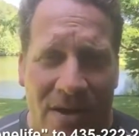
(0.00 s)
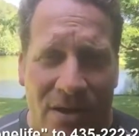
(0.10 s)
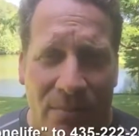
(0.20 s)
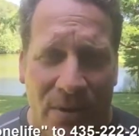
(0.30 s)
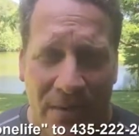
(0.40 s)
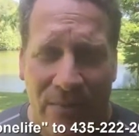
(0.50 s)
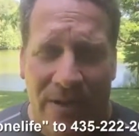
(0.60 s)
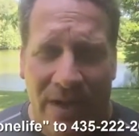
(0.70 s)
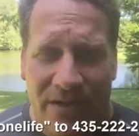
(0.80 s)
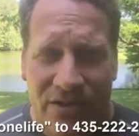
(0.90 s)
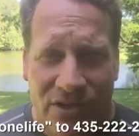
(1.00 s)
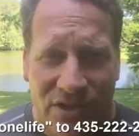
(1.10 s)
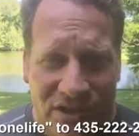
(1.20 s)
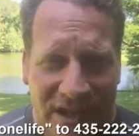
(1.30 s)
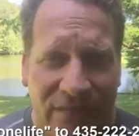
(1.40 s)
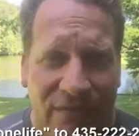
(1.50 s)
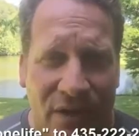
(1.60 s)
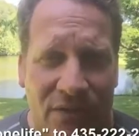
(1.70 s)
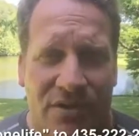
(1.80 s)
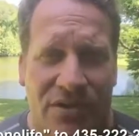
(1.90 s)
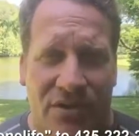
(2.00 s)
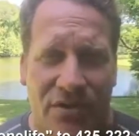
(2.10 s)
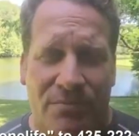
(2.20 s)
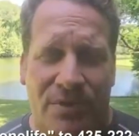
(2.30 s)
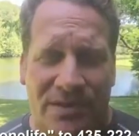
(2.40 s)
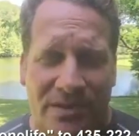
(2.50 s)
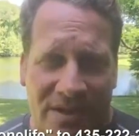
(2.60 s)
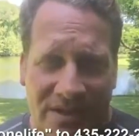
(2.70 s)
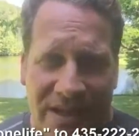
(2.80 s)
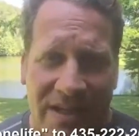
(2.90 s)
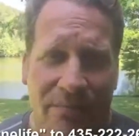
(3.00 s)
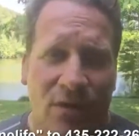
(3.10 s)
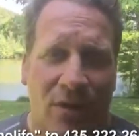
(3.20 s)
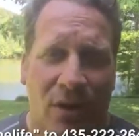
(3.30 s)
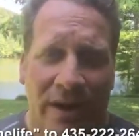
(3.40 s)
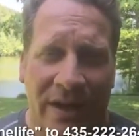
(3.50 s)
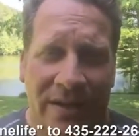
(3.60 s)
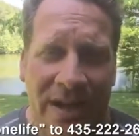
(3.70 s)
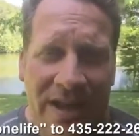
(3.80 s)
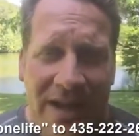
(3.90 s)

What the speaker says: you probably ought to just stay focused on your business and keep growing it,